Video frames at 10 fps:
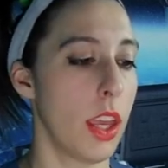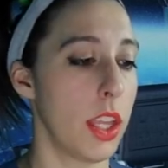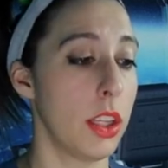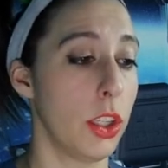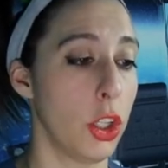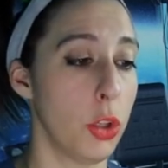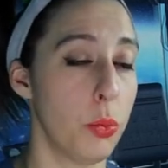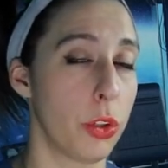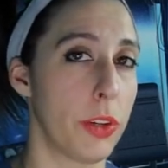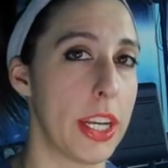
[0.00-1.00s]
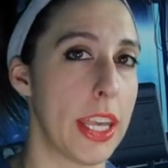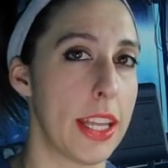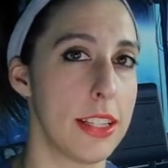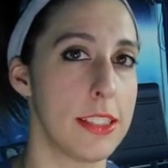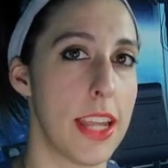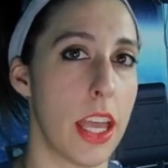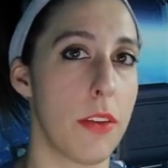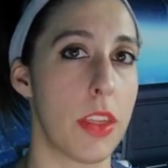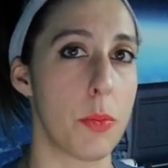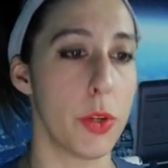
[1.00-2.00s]
In the loop, we're reading in the state
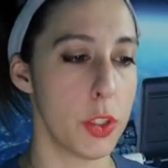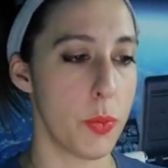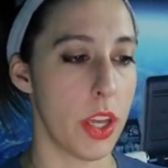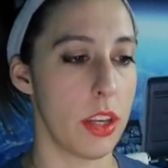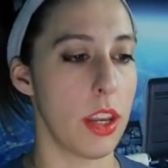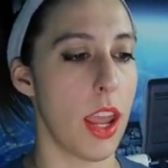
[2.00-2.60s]
of the push button,